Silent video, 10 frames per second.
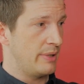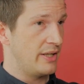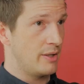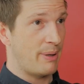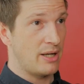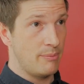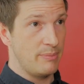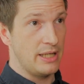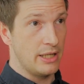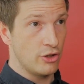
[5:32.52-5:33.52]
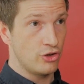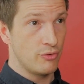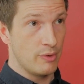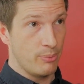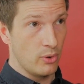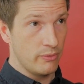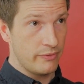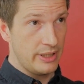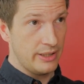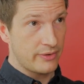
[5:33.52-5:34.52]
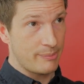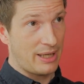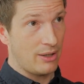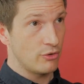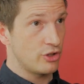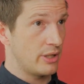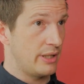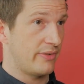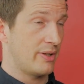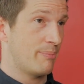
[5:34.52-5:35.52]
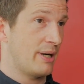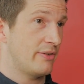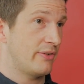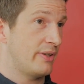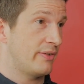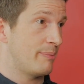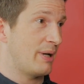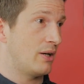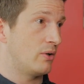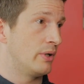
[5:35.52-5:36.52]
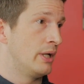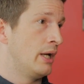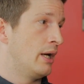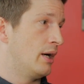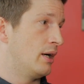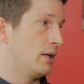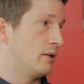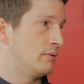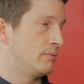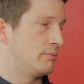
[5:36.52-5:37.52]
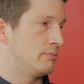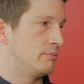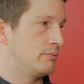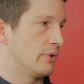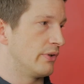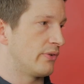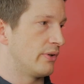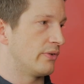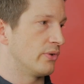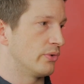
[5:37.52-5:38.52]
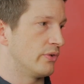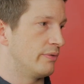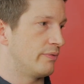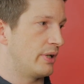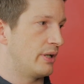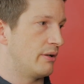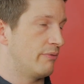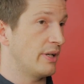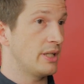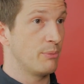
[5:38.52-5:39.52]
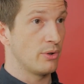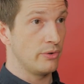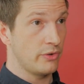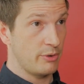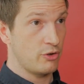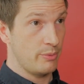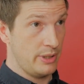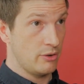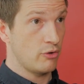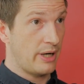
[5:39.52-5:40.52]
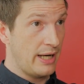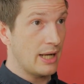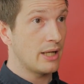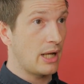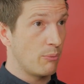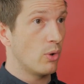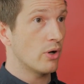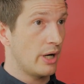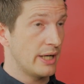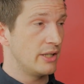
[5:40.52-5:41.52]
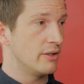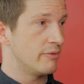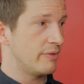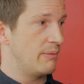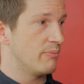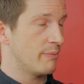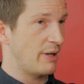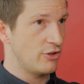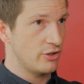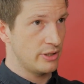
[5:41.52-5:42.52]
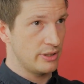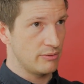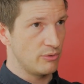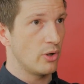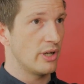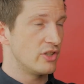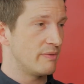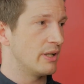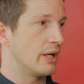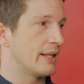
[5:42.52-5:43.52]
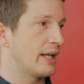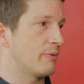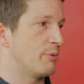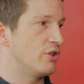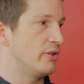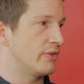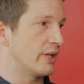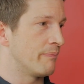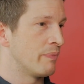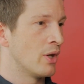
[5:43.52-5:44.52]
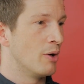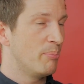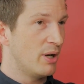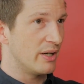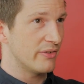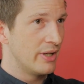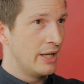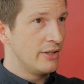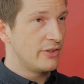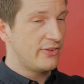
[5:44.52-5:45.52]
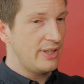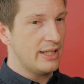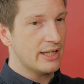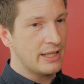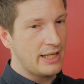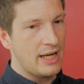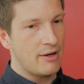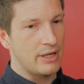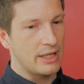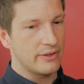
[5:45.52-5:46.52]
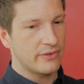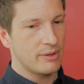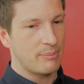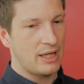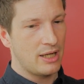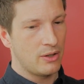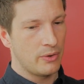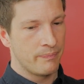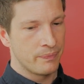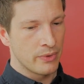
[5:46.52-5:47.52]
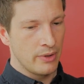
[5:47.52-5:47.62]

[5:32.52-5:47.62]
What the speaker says: independent media should report things, about journalistic practices, about the sort of funding models which we create, and what kind of information and knowledge, if you like, that's producing. But to see the Canary as somehow